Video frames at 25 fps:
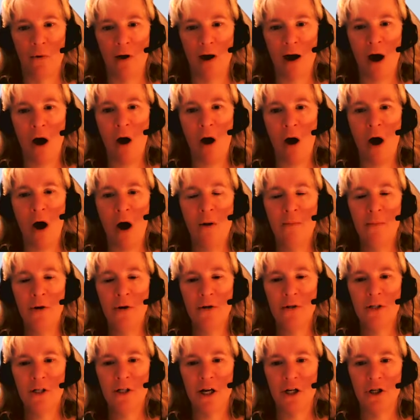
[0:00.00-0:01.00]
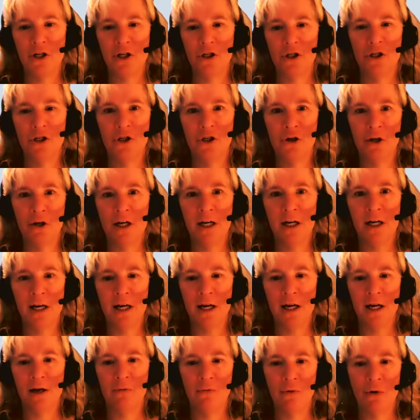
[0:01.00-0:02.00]
almost a
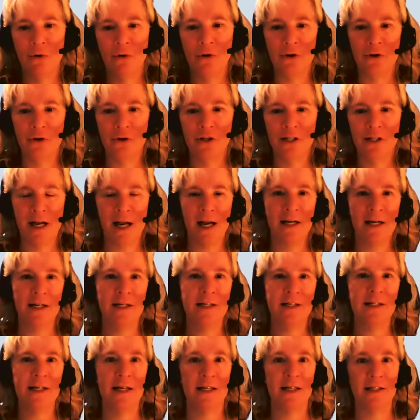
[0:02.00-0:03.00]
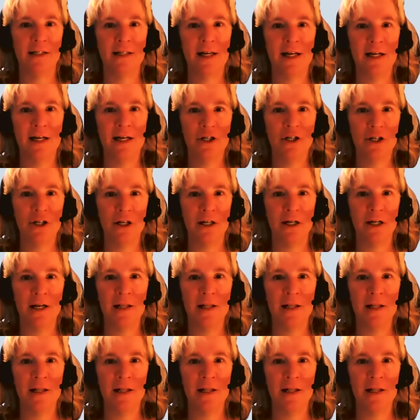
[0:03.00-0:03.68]
jerky roller skatey sensation.